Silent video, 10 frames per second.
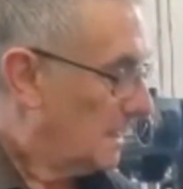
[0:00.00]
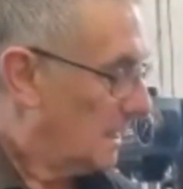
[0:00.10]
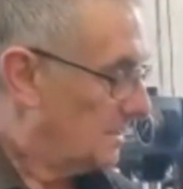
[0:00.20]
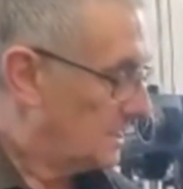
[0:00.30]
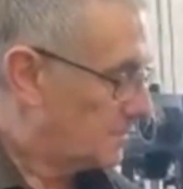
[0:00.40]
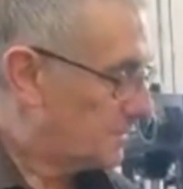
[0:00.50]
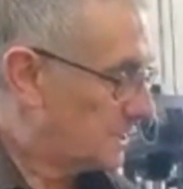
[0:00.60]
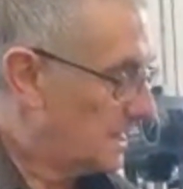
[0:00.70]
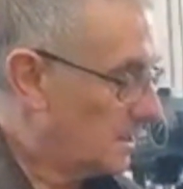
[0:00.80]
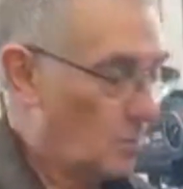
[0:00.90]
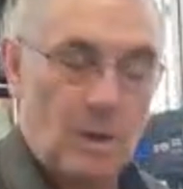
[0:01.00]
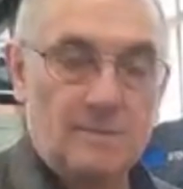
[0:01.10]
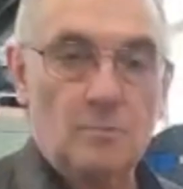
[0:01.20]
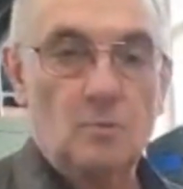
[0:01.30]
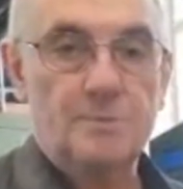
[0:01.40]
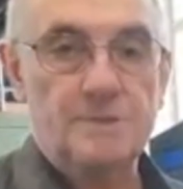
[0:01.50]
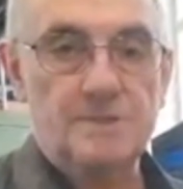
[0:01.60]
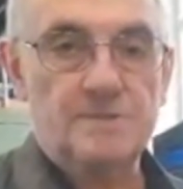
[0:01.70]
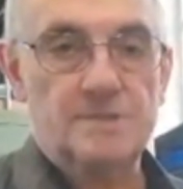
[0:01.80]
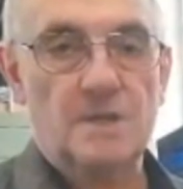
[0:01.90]
and this particular one will
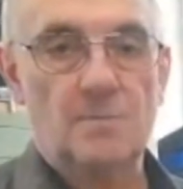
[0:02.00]
produce